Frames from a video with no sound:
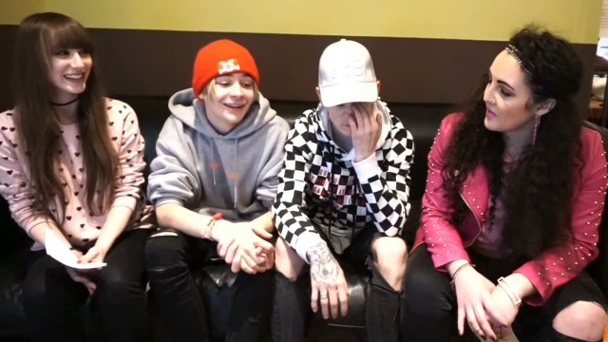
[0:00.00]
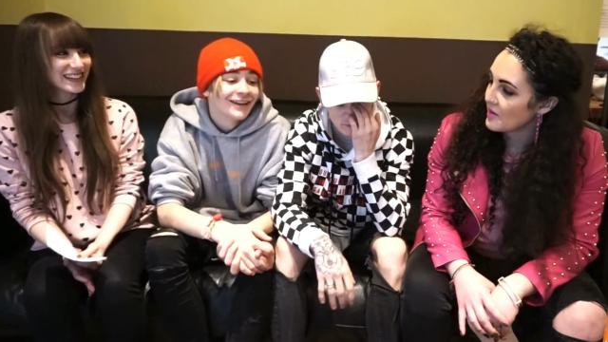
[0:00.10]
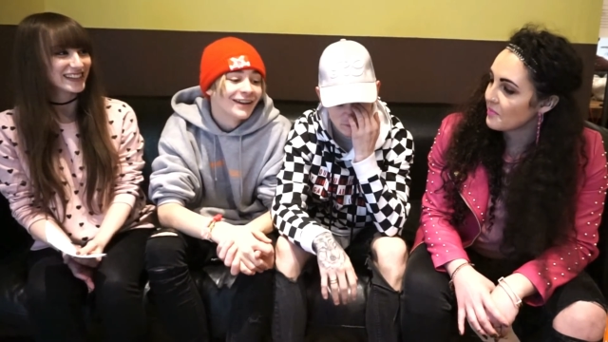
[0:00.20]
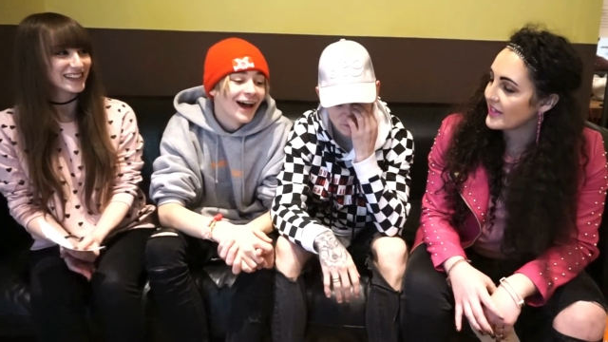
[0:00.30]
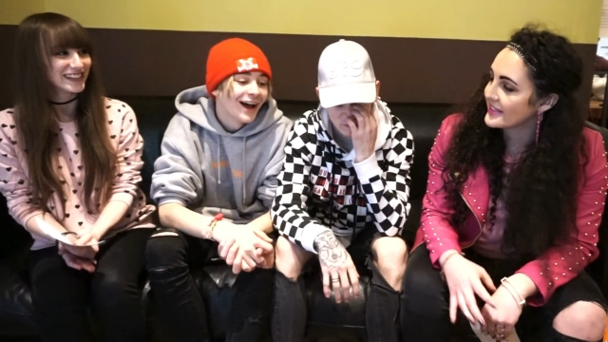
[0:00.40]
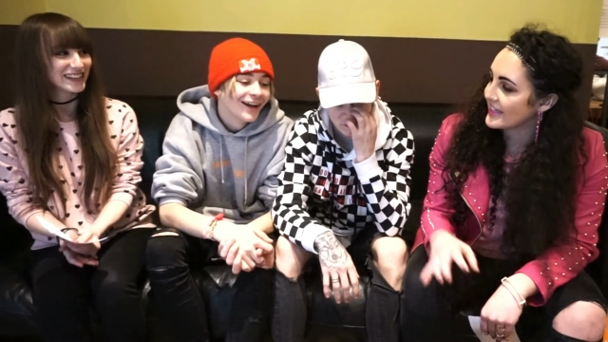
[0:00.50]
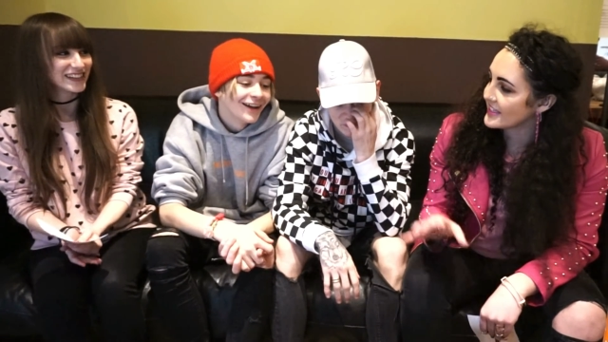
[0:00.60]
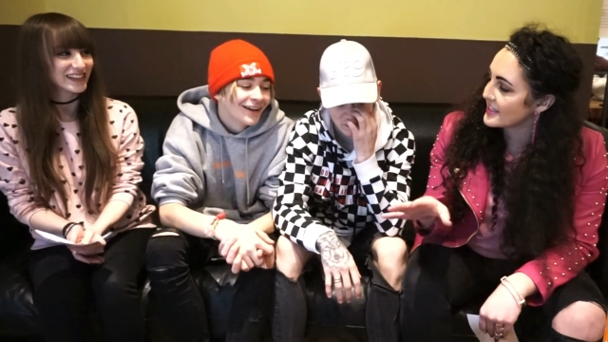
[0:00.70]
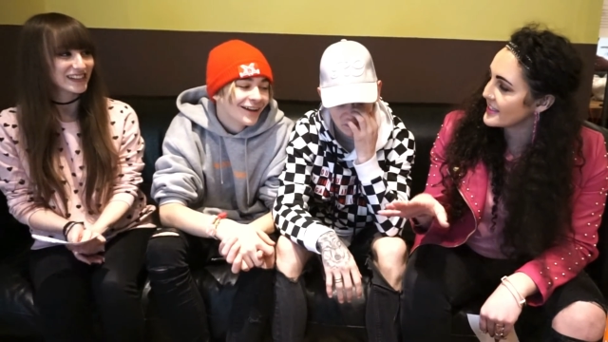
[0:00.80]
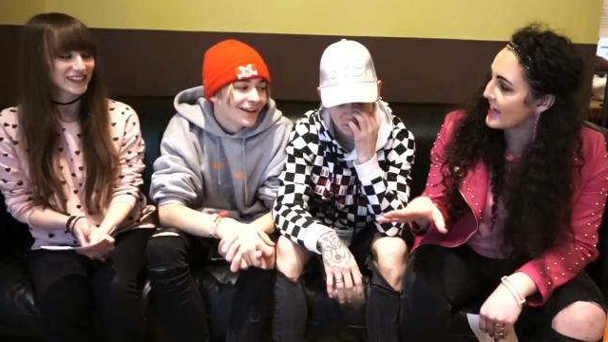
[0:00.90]
Speaker 1: Nah. But
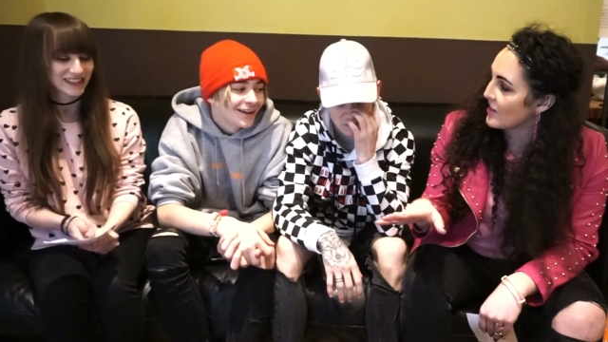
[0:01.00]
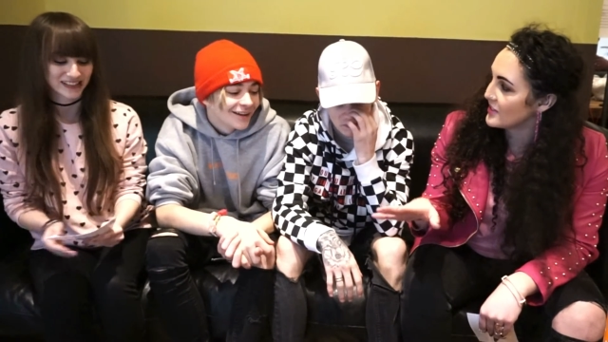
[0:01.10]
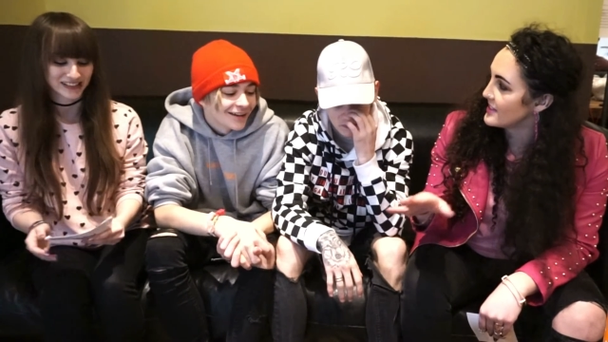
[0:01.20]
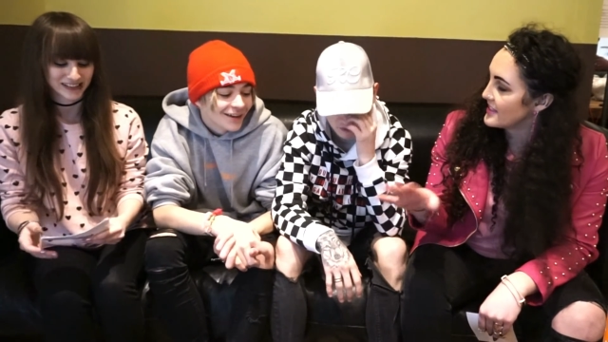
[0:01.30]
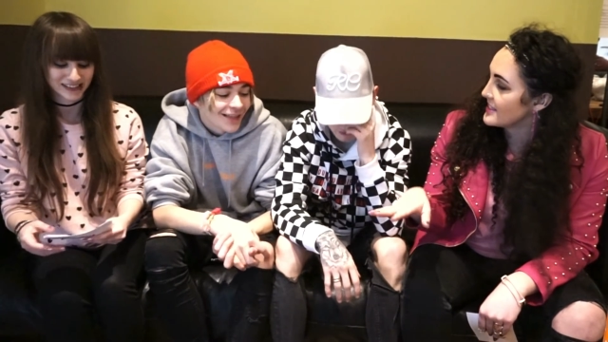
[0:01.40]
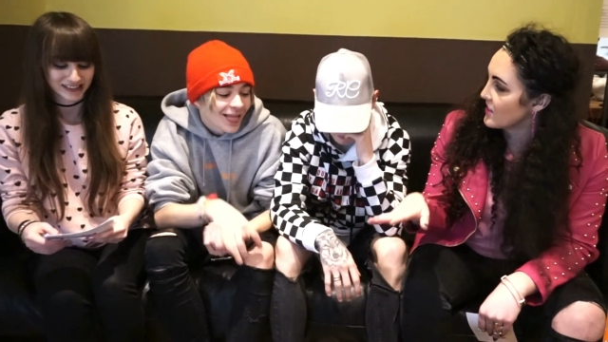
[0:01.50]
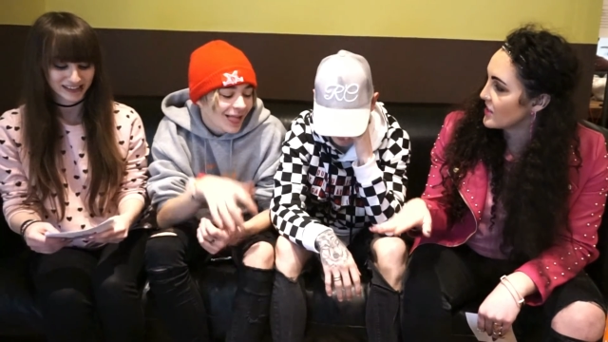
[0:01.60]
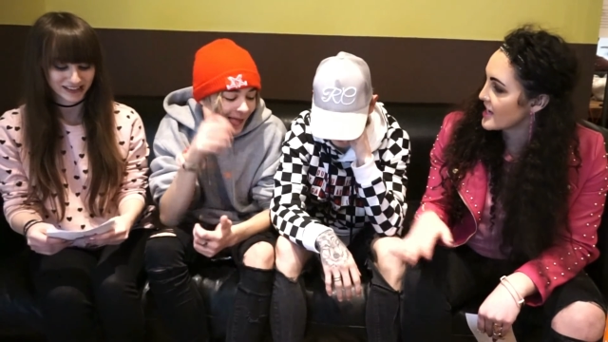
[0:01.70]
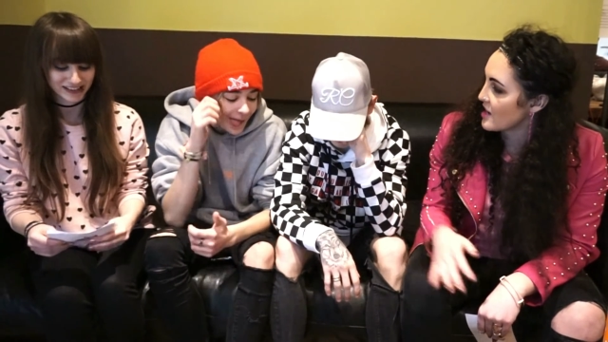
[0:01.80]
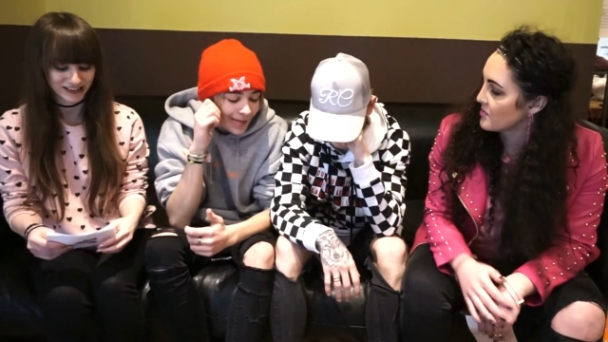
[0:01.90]
until now it did
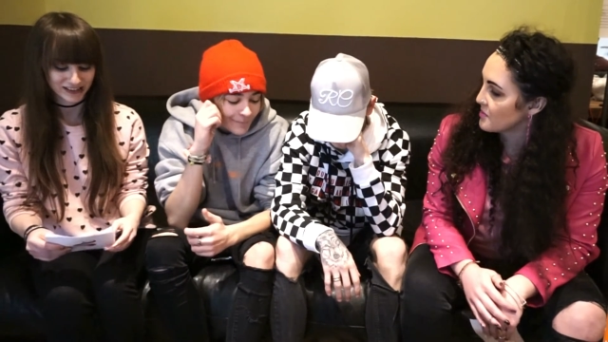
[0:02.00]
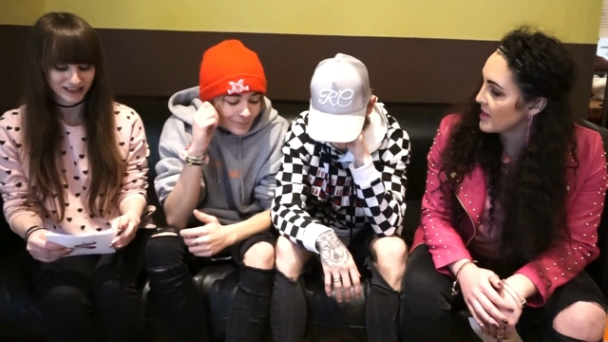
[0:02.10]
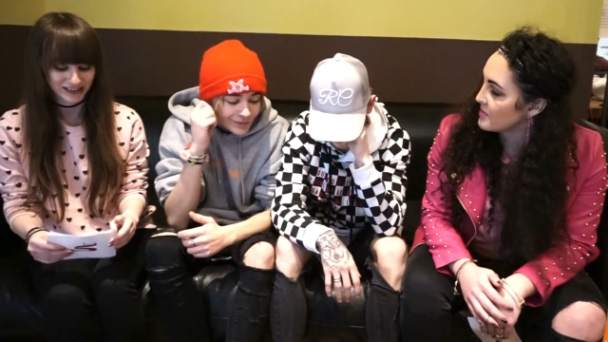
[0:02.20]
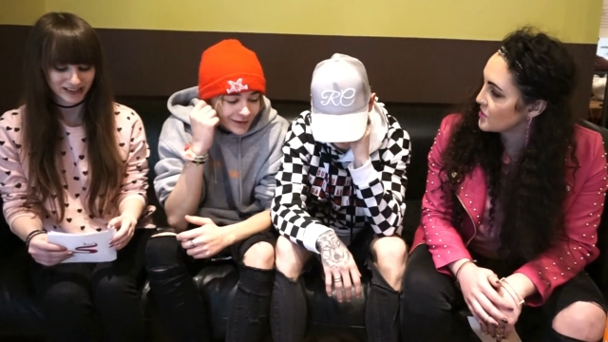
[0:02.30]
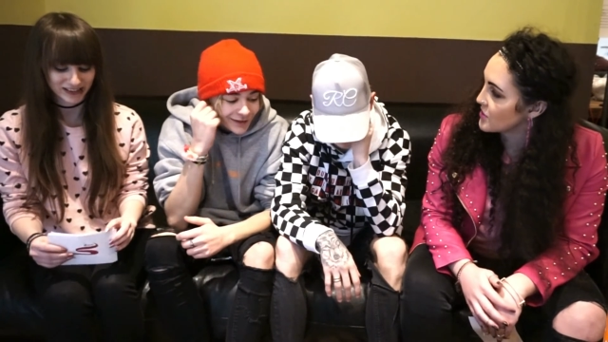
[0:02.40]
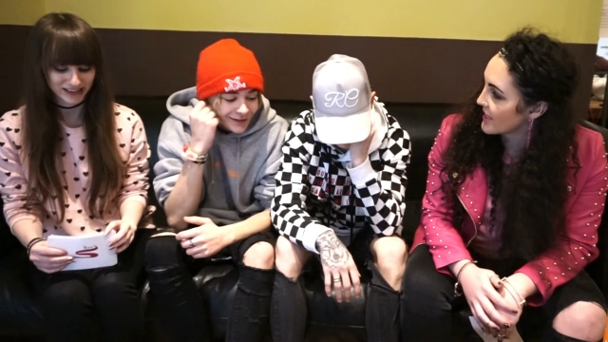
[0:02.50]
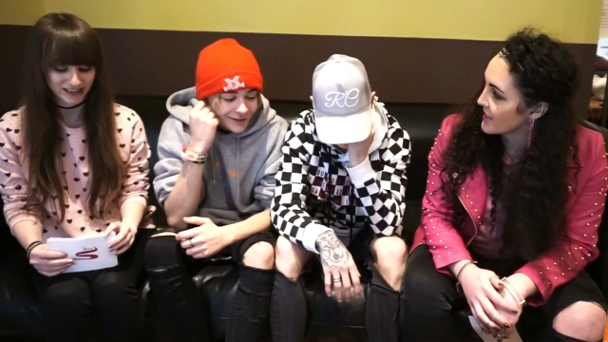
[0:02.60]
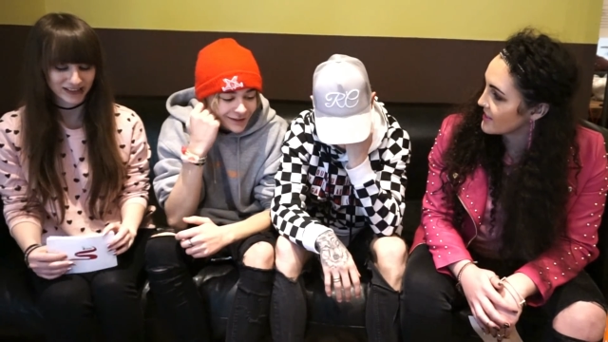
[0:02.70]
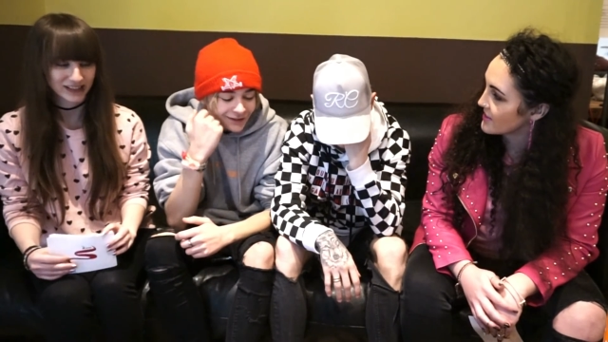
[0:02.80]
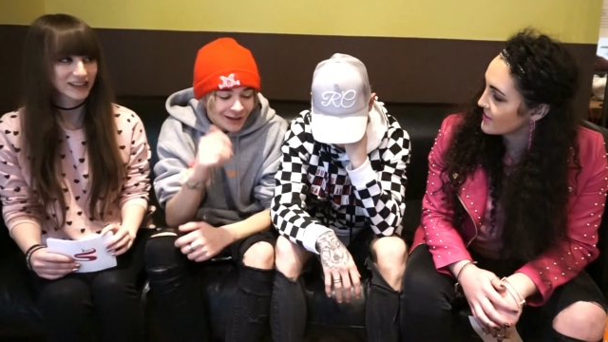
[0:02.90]
not happen. Maybe
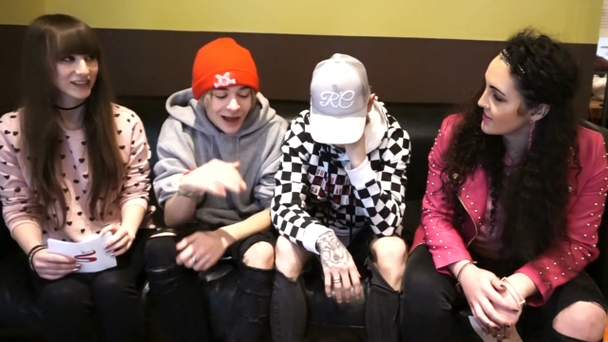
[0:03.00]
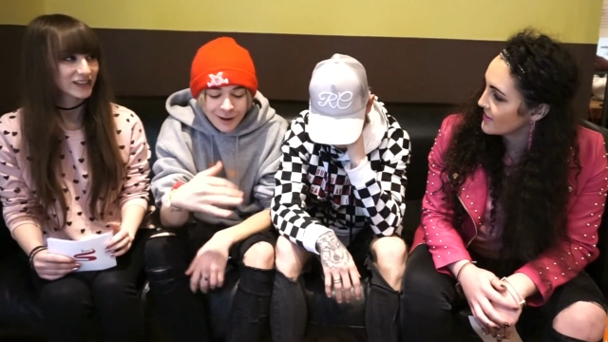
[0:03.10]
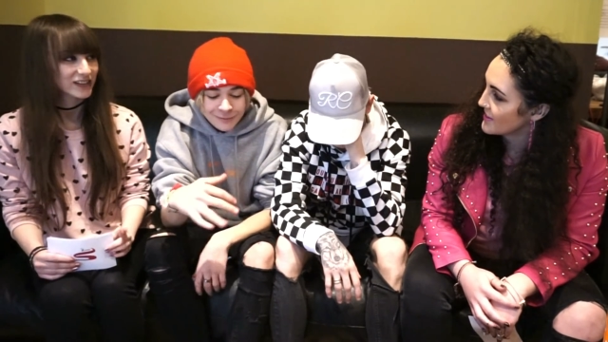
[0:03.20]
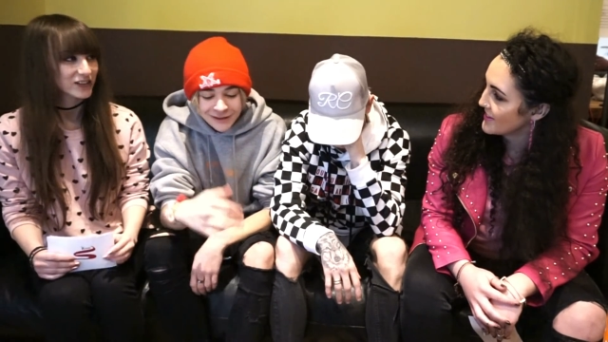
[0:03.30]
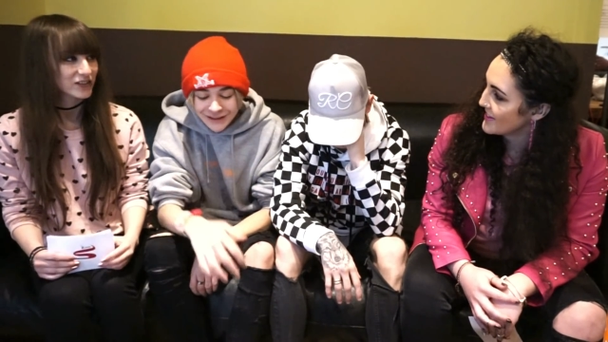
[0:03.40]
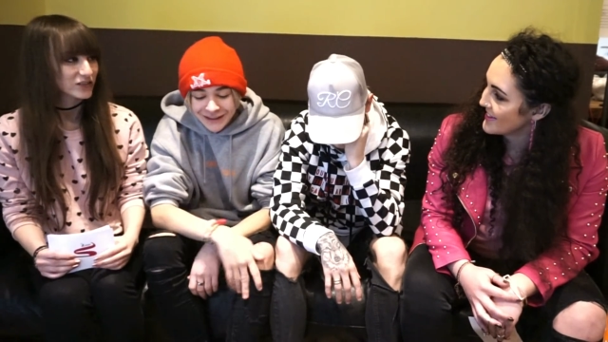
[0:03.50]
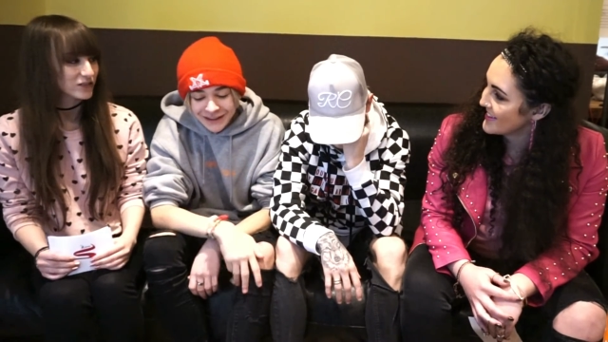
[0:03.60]
tonight.
Speaker 2: No, nah, I'm